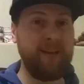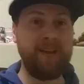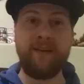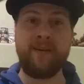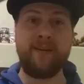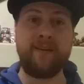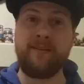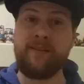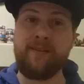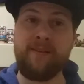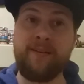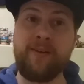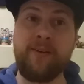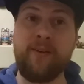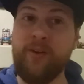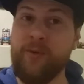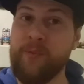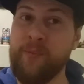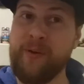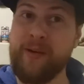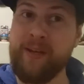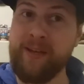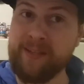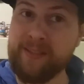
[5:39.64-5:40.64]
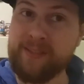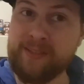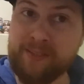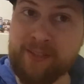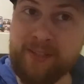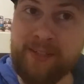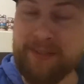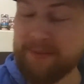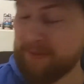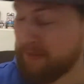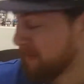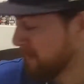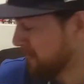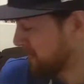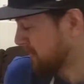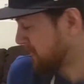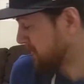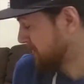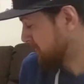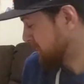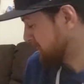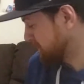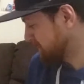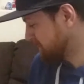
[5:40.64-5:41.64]
I got a lot of Copenhagen straight right
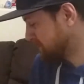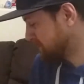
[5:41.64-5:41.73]
now.